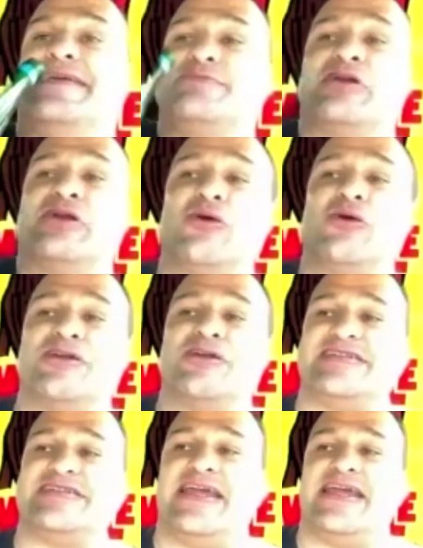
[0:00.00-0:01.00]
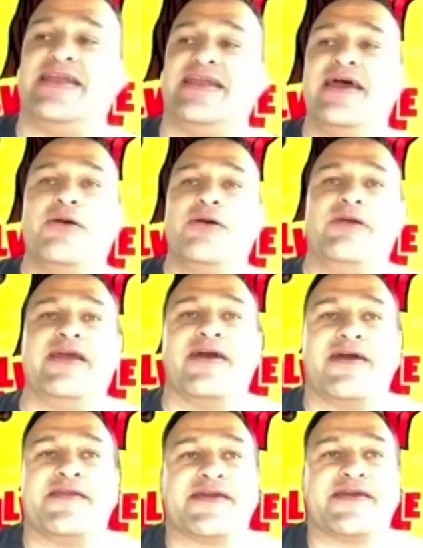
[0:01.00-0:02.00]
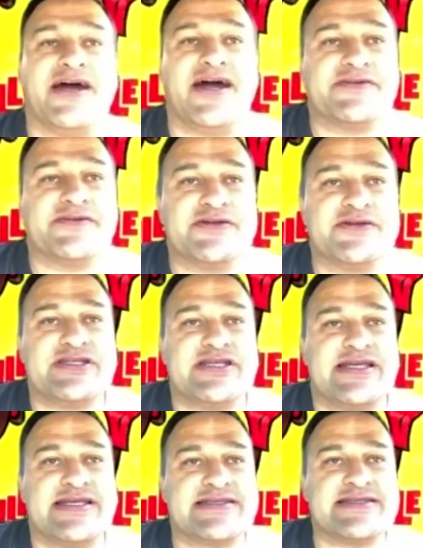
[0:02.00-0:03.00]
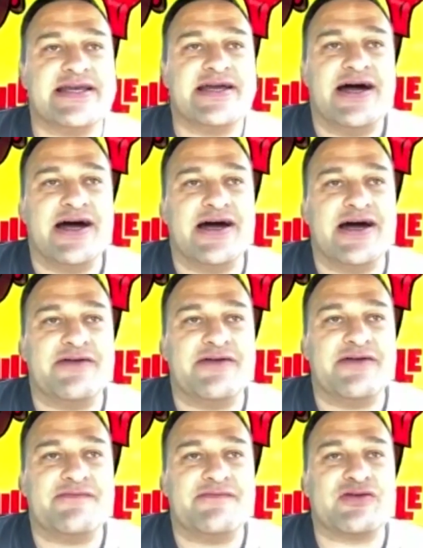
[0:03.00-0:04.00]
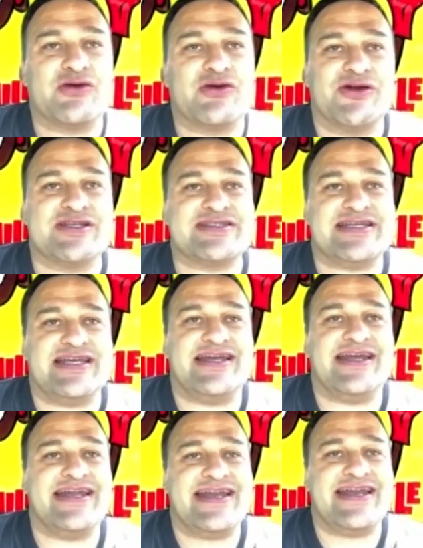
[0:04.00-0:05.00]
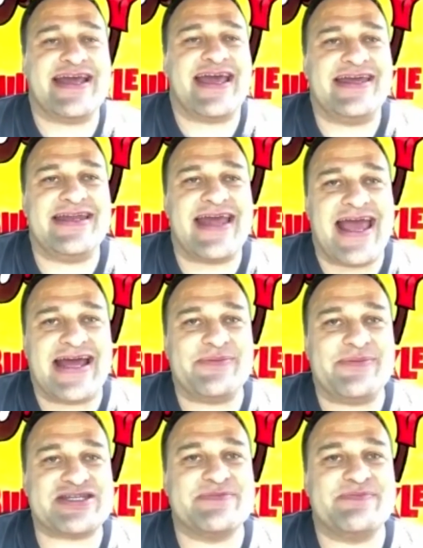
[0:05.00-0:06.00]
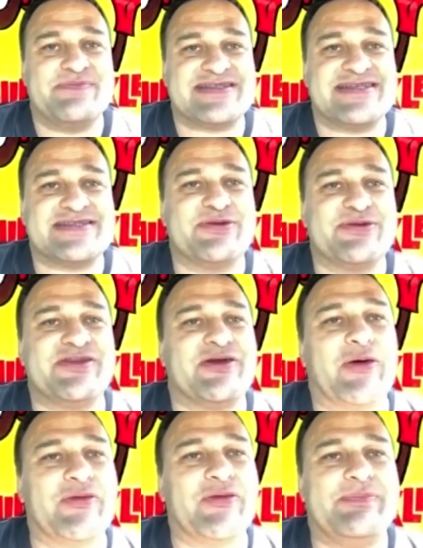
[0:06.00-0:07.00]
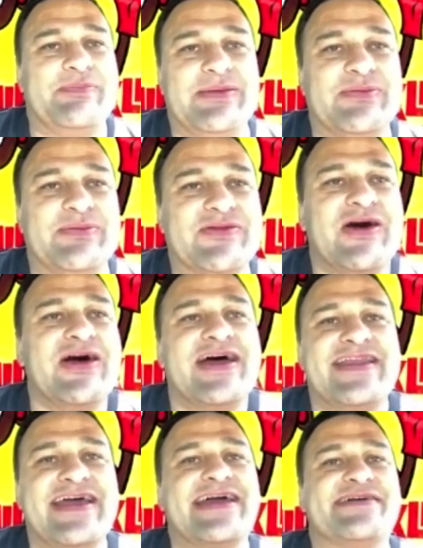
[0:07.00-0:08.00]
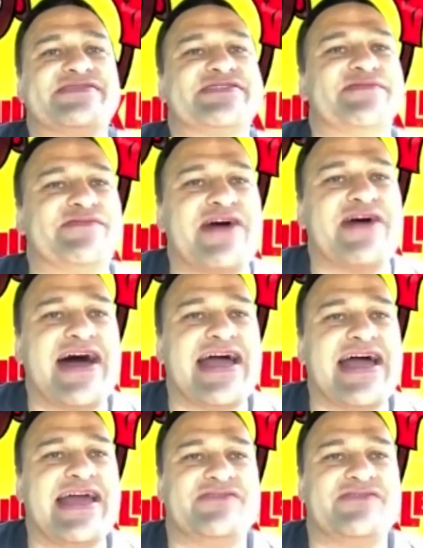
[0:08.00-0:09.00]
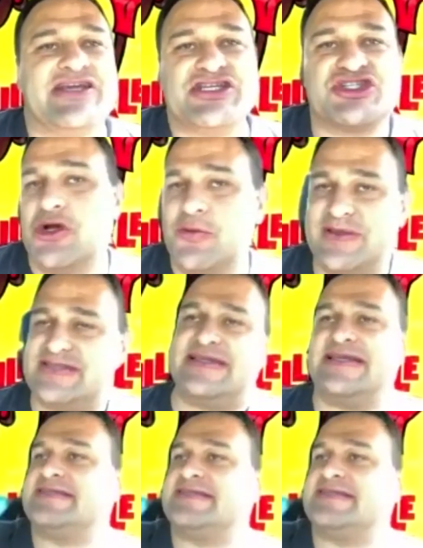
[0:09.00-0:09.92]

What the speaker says: We're in quarantine. We are the cockroaches of quarantine in the animation business. We're the only people that have survived in show business.